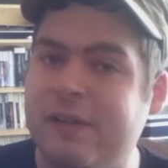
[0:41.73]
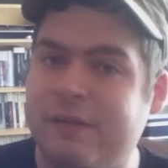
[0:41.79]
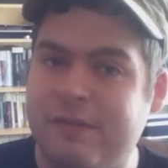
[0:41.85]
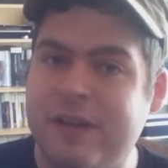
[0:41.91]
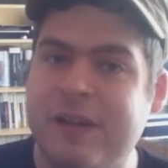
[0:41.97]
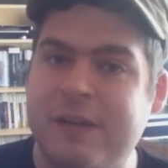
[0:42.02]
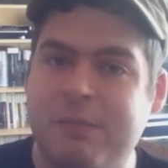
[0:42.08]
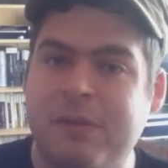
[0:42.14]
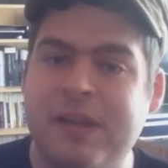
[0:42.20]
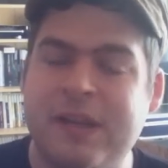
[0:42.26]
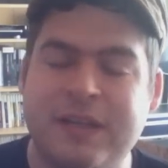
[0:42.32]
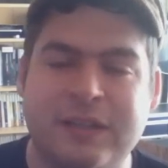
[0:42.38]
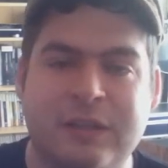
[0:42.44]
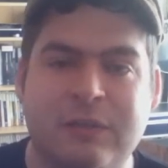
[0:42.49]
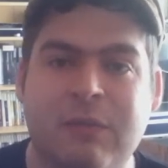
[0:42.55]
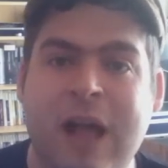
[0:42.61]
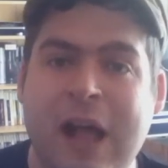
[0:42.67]
Really
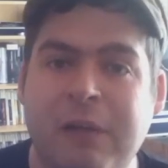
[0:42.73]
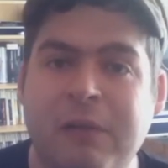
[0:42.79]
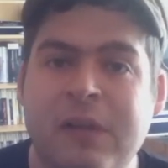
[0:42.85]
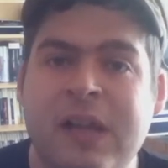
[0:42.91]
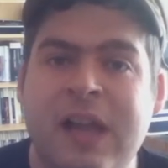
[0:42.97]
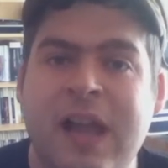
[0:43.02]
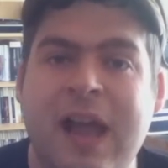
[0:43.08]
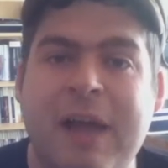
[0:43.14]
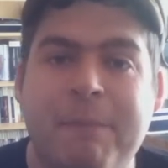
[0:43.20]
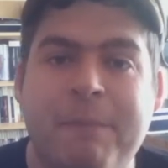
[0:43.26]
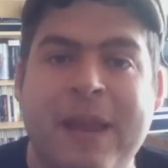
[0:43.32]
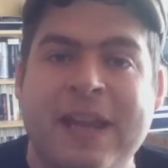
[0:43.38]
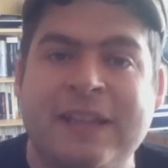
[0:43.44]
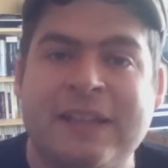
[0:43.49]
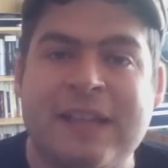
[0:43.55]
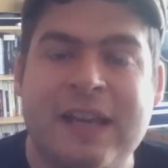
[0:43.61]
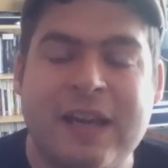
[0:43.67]
pleased as well. And
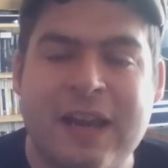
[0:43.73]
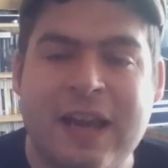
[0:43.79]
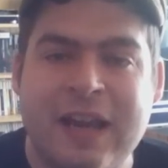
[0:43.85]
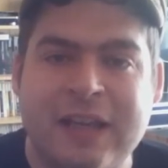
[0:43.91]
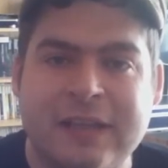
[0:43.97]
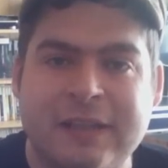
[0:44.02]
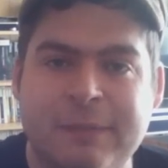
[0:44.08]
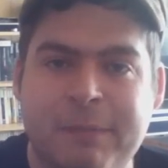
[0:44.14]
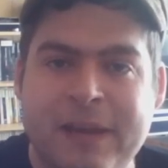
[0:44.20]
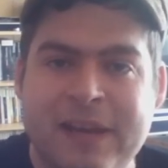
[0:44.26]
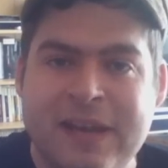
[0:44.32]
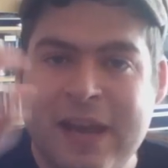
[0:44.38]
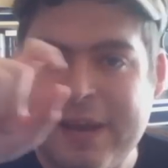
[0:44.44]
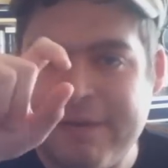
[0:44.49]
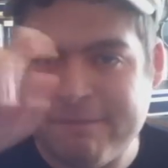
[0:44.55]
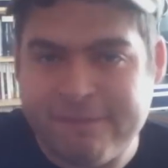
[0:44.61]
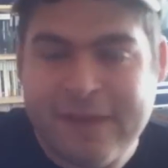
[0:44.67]
basically it's
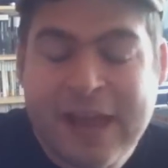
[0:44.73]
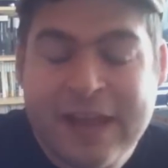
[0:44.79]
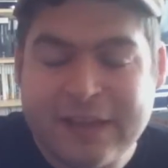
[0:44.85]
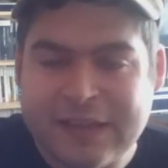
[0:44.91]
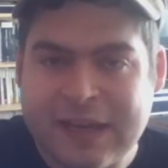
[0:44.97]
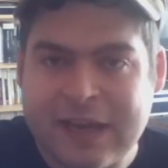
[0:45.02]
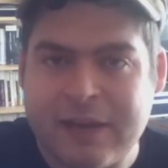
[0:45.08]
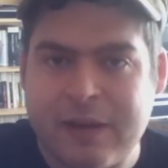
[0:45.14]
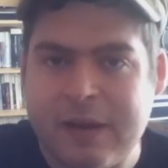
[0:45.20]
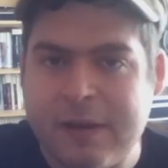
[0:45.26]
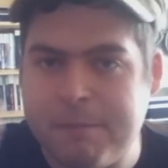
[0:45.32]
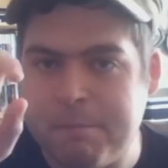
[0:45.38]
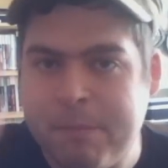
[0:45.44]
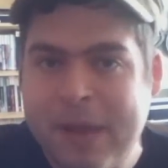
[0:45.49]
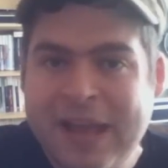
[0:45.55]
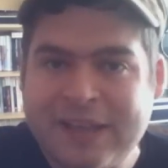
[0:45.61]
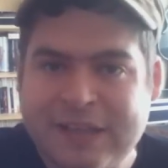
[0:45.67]
been embedded
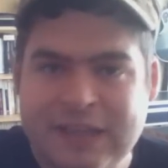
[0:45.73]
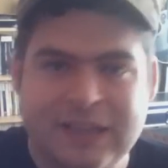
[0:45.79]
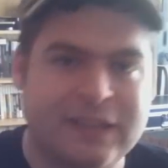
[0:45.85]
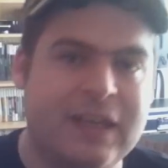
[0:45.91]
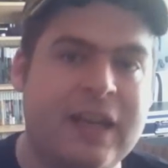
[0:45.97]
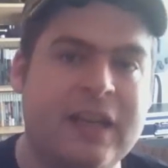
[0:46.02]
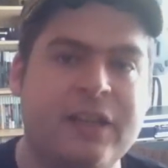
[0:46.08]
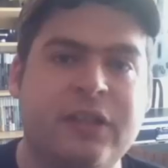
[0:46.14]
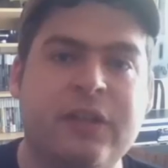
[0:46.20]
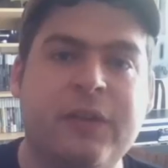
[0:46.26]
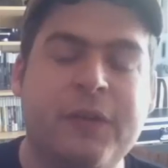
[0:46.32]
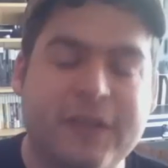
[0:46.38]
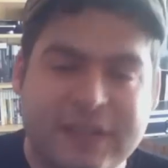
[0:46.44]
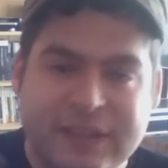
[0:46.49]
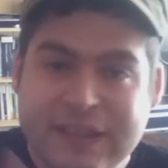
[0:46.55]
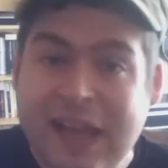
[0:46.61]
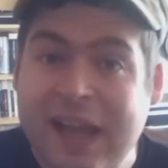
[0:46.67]
embedded into
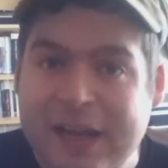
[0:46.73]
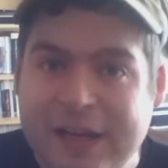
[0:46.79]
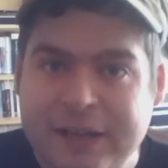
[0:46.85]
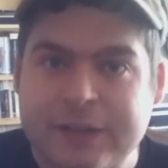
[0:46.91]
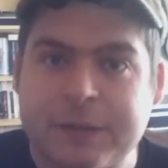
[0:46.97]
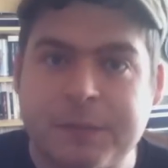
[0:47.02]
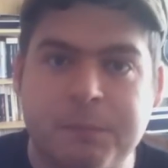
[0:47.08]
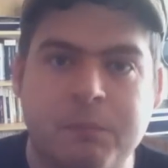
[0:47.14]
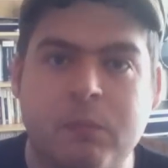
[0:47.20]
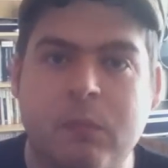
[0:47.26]
a site,